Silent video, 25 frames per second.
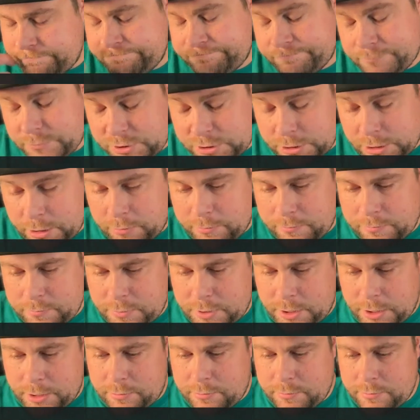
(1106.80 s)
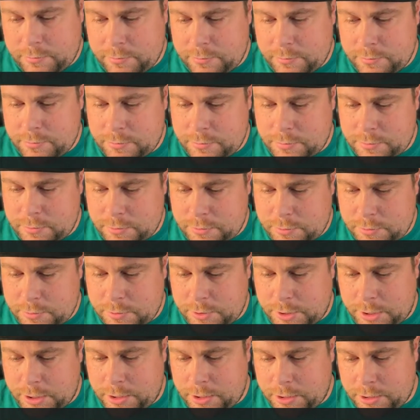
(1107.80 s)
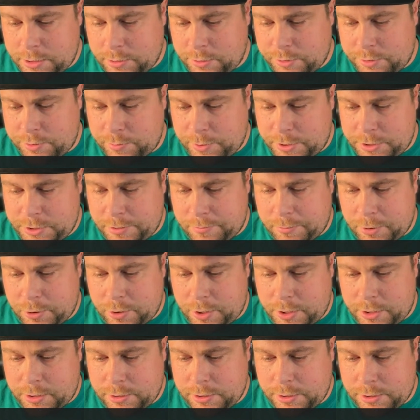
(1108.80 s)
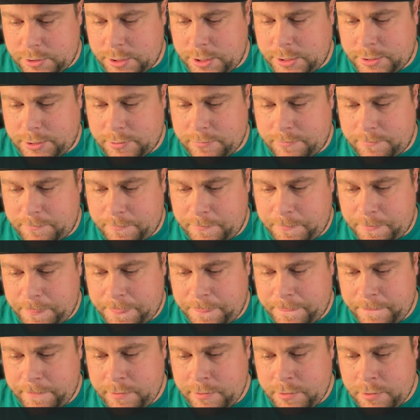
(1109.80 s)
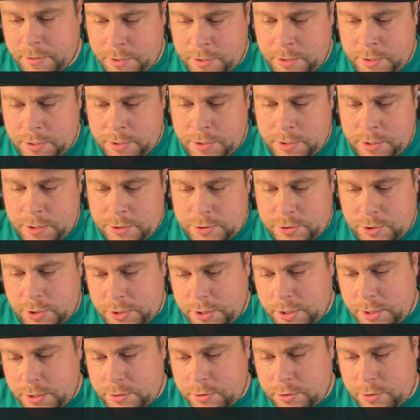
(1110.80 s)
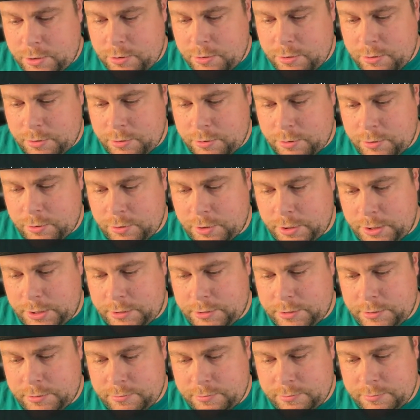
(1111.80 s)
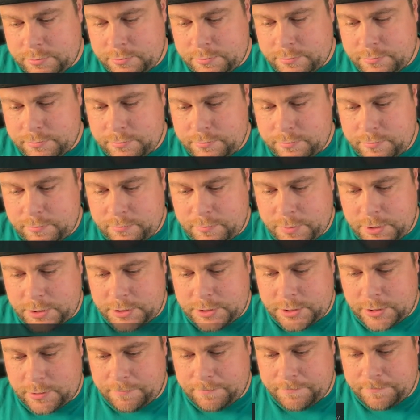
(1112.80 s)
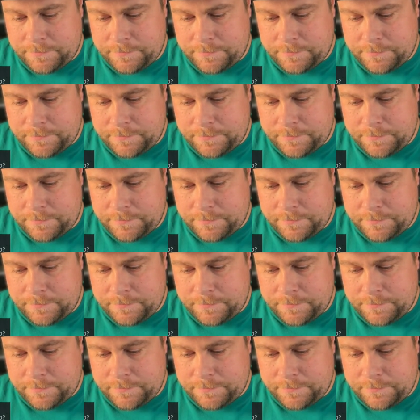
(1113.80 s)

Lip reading: So that led Hitler to be democratically elected. So I think they're linked big time.